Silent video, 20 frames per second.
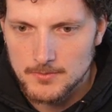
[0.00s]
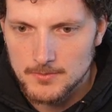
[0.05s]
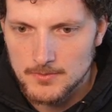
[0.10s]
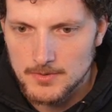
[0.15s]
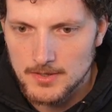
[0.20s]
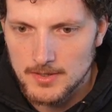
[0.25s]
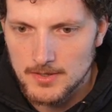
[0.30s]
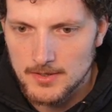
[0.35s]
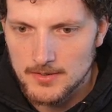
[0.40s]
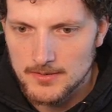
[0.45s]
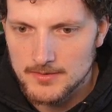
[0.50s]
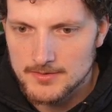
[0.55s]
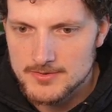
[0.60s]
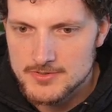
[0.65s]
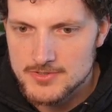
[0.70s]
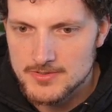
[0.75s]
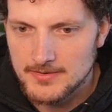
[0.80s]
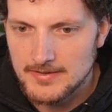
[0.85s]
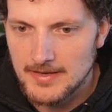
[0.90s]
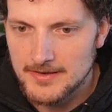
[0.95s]

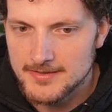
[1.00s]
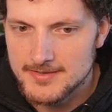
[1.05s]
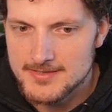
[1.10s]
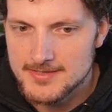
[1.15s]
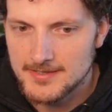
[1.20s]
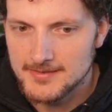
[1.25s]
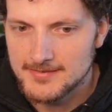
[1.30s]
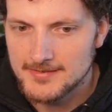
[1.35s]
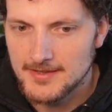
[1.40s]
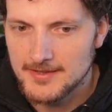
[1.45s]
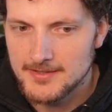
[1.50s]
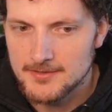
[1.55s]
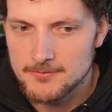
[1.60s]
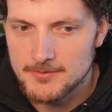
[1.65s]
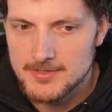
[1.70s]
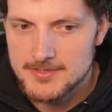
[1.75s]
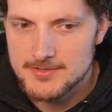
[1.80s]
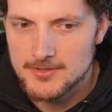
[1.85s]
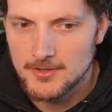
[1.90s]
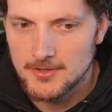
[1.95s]
the editor is getting
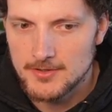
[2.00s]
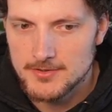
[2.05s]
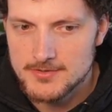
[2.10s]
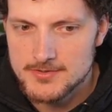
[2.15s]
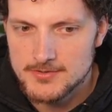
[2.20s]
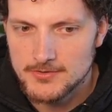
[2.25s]
returned.